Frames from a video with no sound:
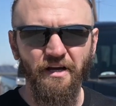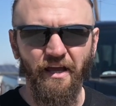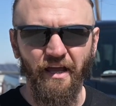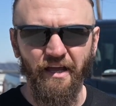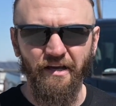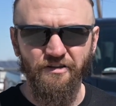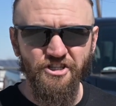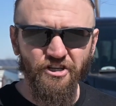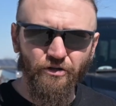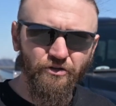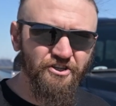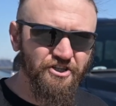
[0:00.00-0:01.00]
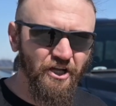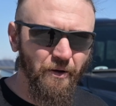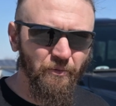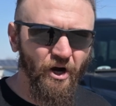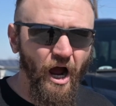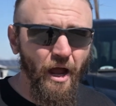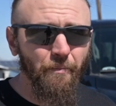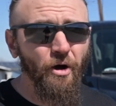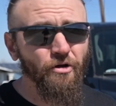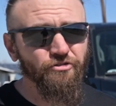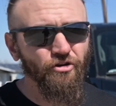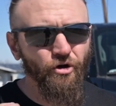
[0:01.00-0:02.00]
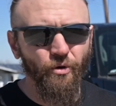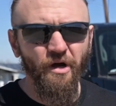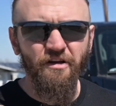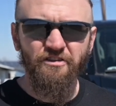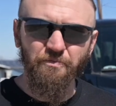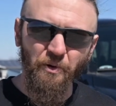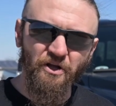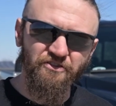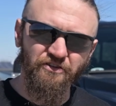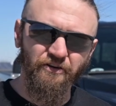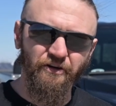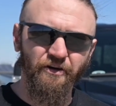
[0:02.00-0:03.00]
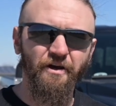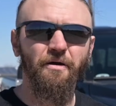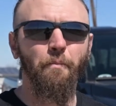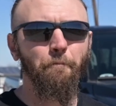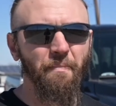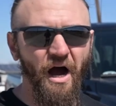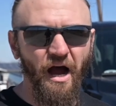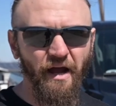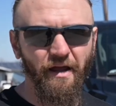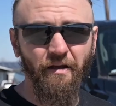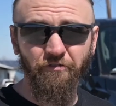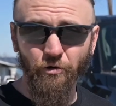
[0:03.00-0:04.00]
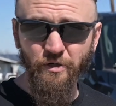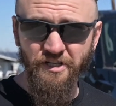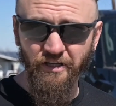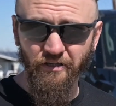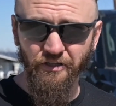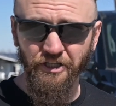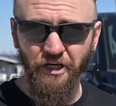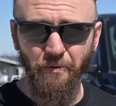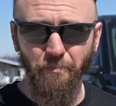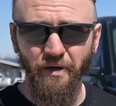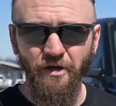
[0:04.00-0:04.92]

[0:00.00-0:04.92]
And just a little disclaimer, I am also sponsored by a Ford dealership